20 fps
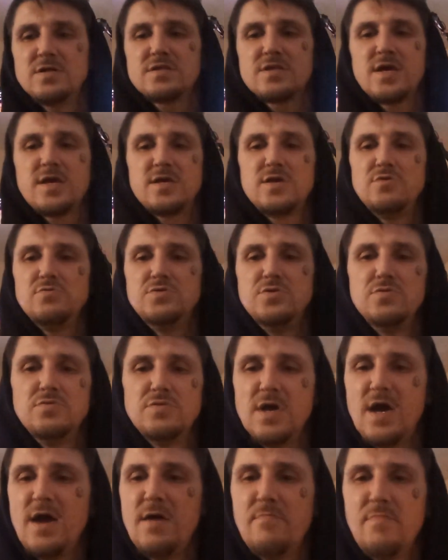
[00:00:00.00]
It's like you do
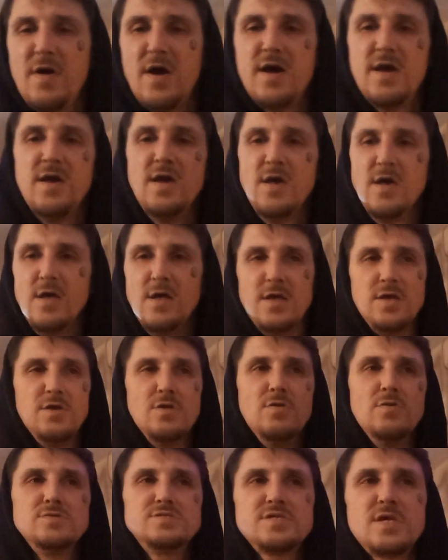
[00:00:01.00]
that by,
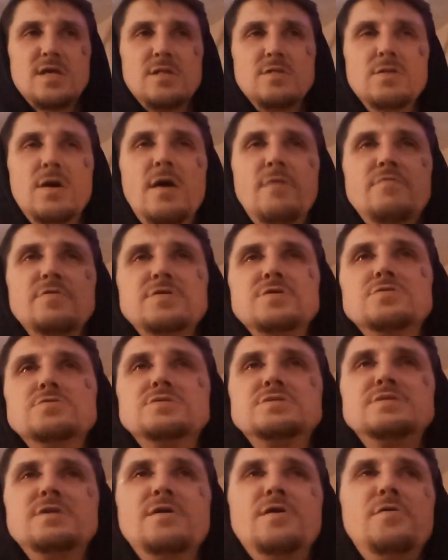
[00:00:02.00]
it's like loving
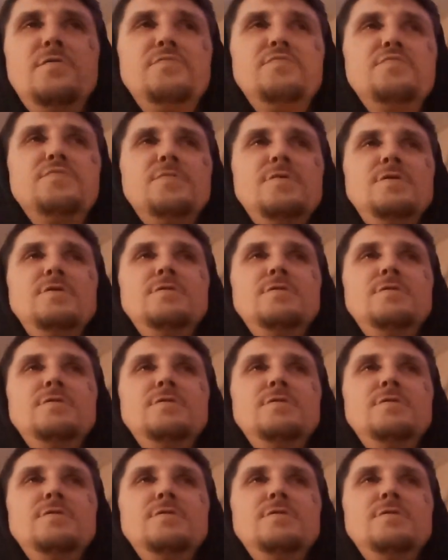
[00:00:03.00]
yourself,